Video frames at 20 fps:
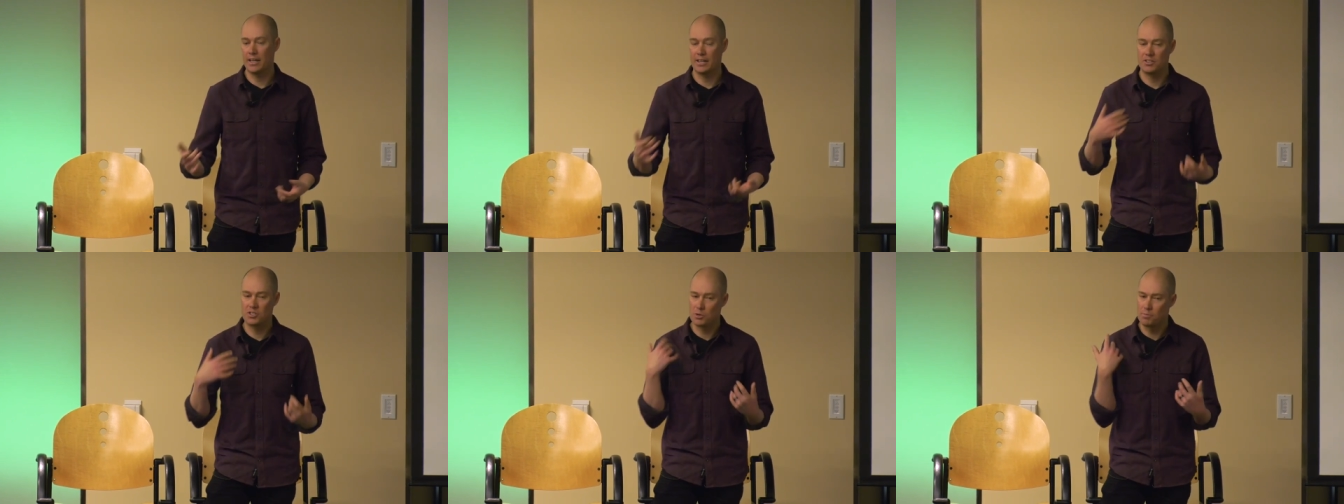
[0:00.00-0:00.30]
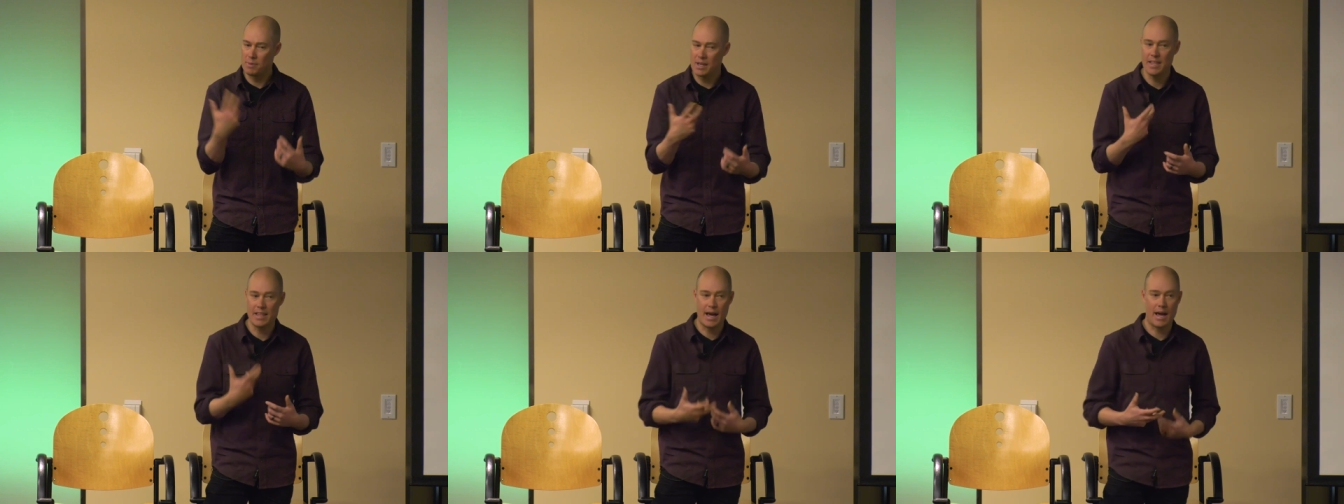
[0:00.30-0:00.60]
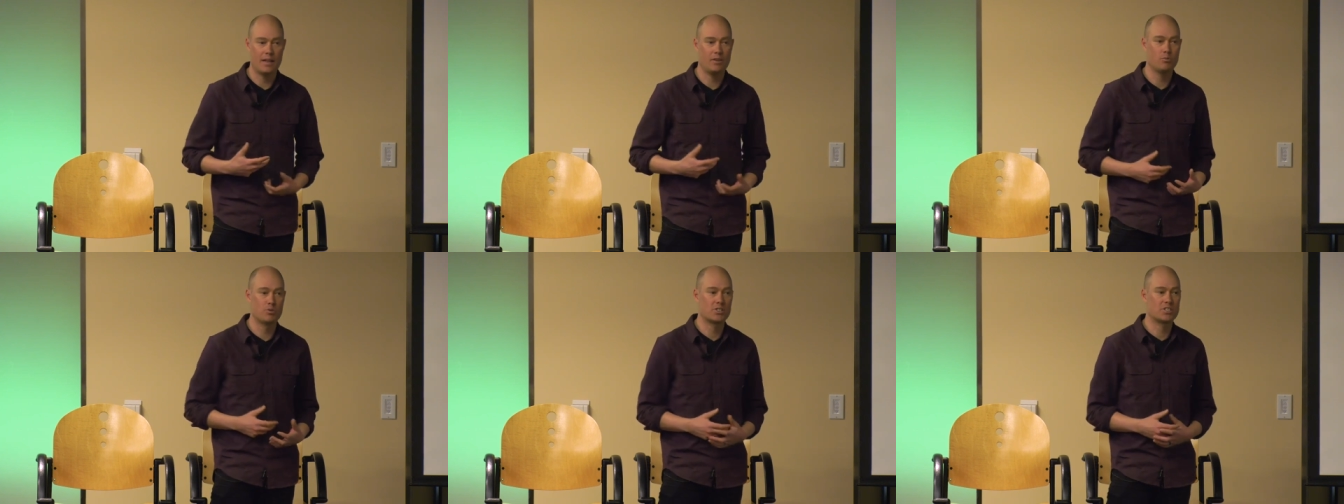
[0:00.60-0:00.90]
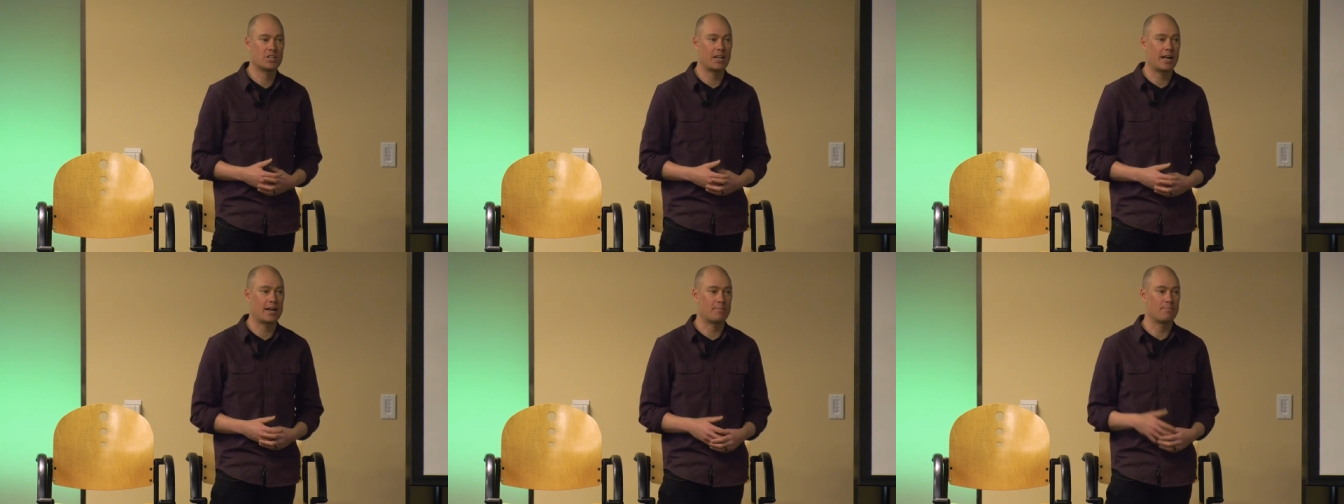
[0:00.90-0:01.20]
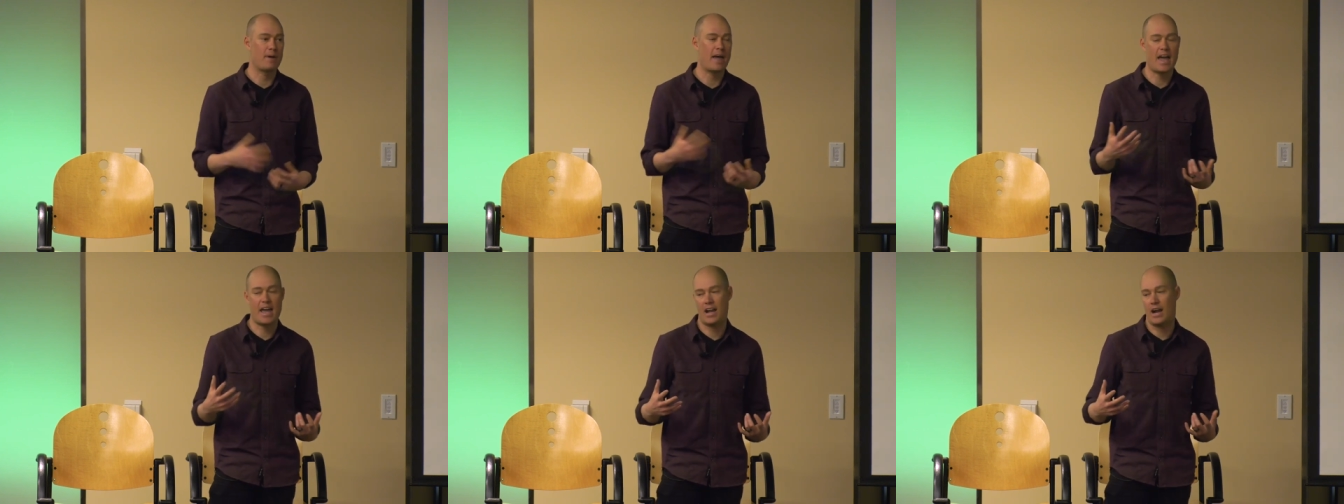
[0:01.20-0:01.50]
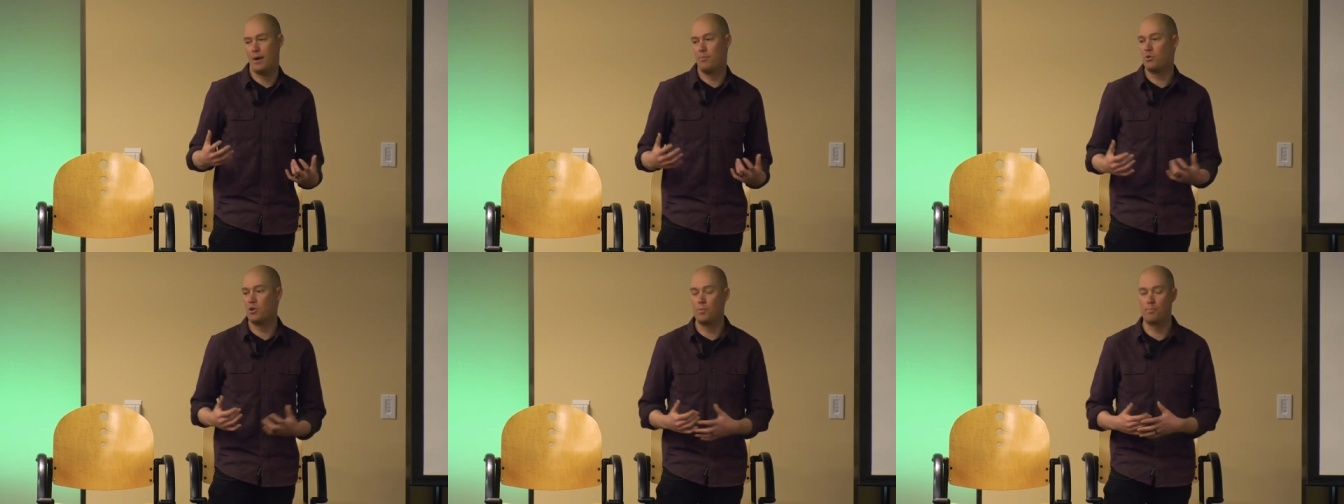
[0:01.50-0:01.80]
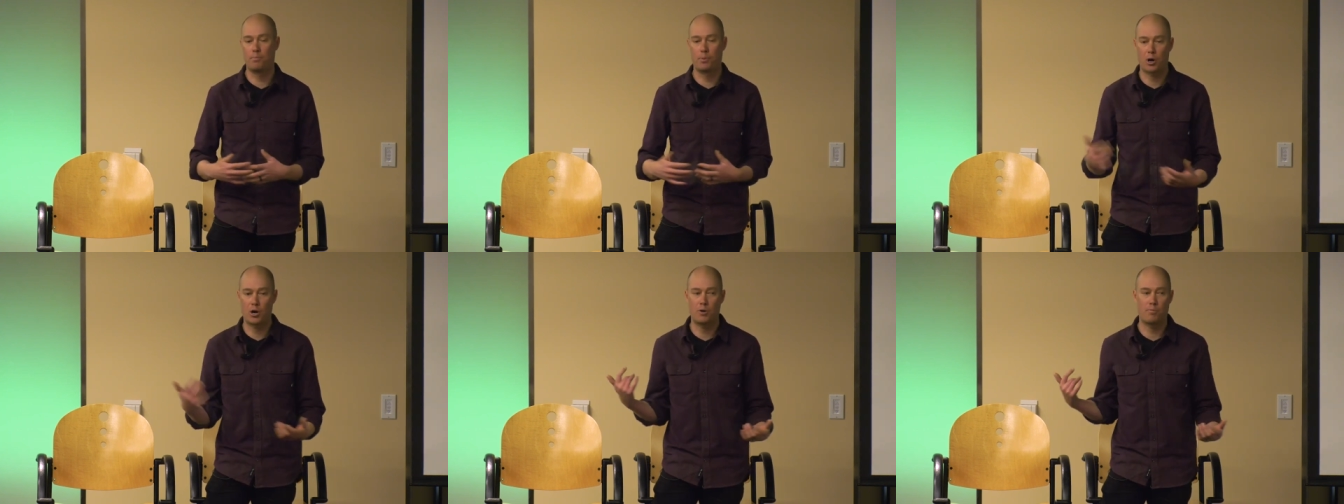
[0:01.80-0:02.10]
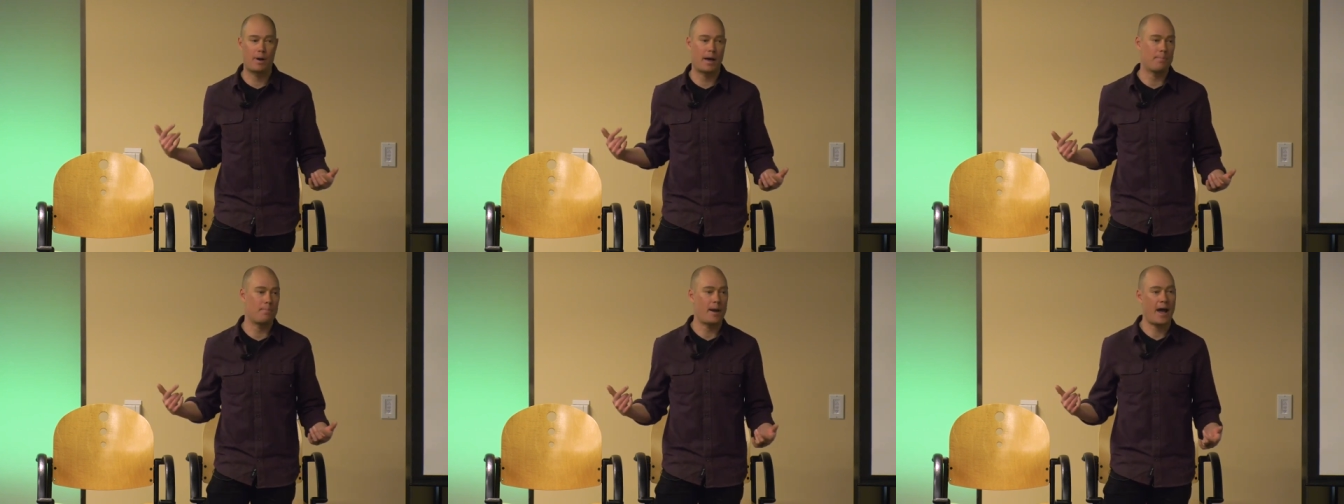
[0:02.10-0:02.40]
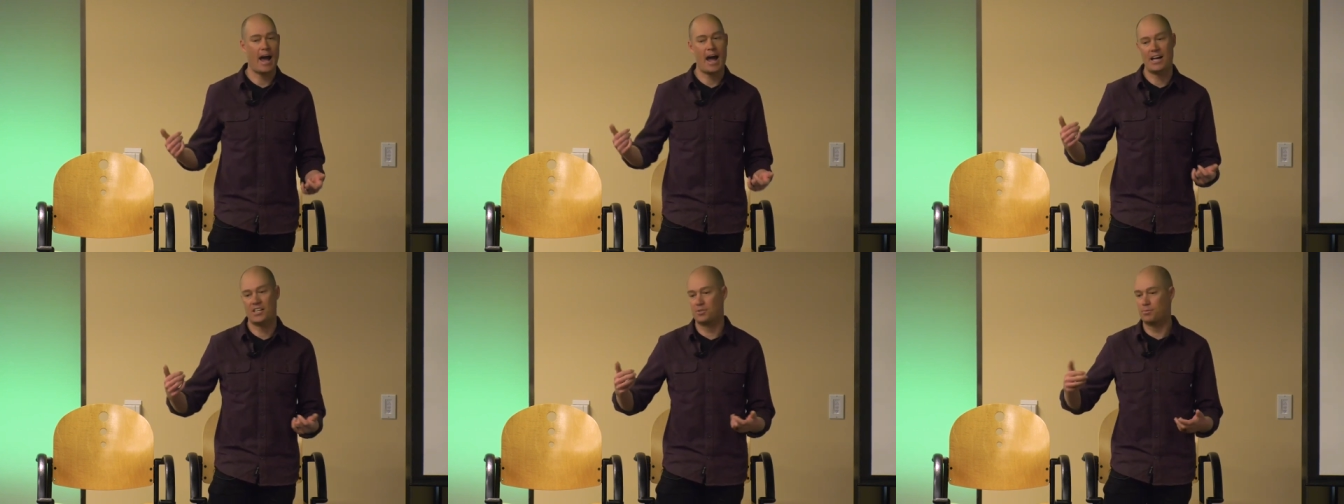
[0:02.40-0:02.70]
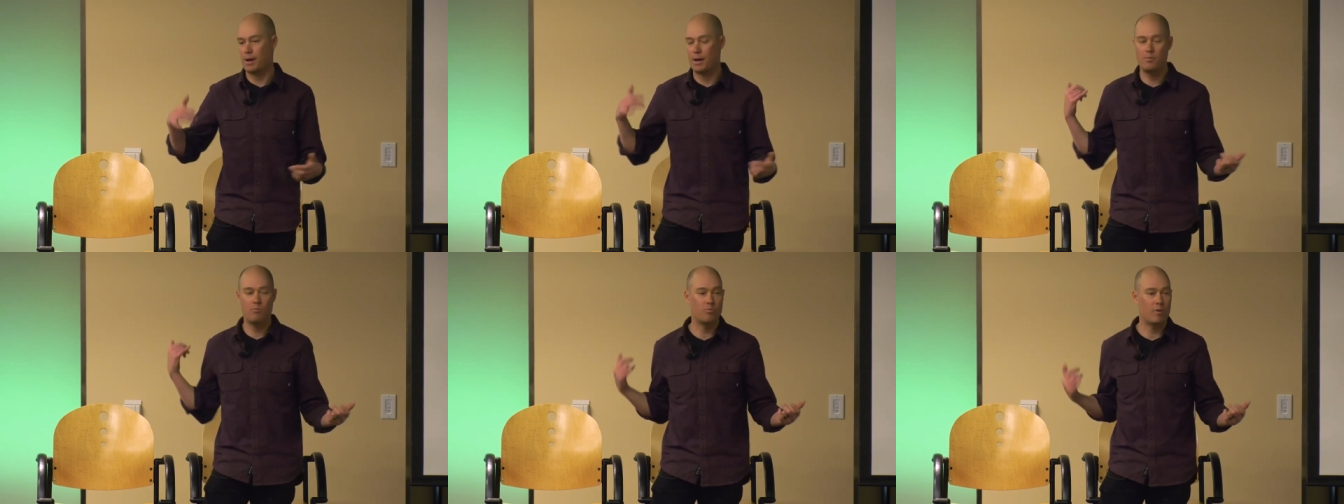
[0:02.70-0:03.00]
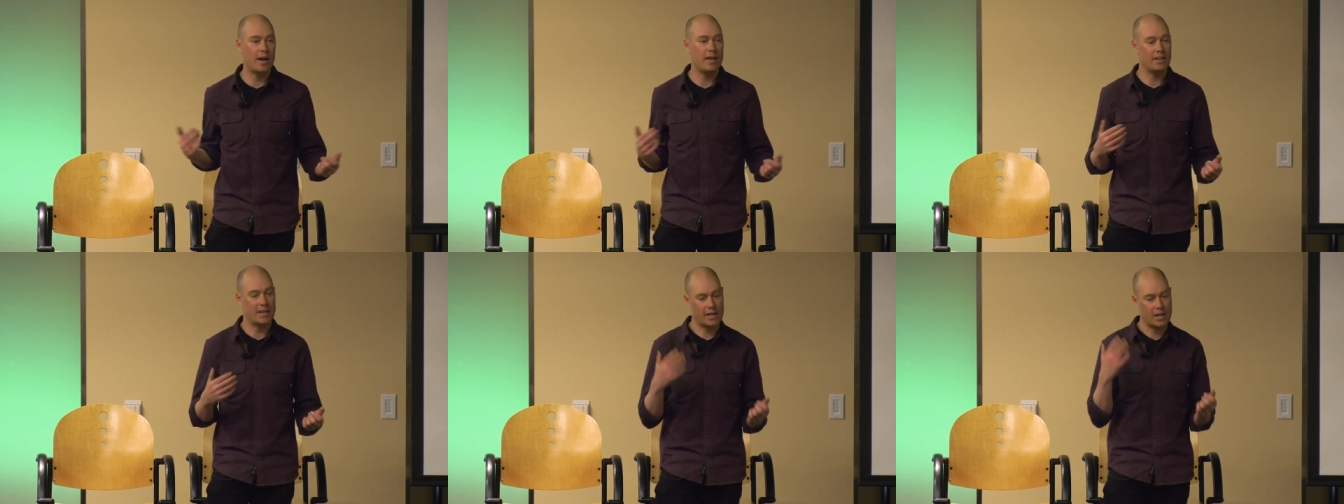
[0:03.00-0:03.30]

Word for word: Like, to me, that was like, man, I'm going to burn my past, right?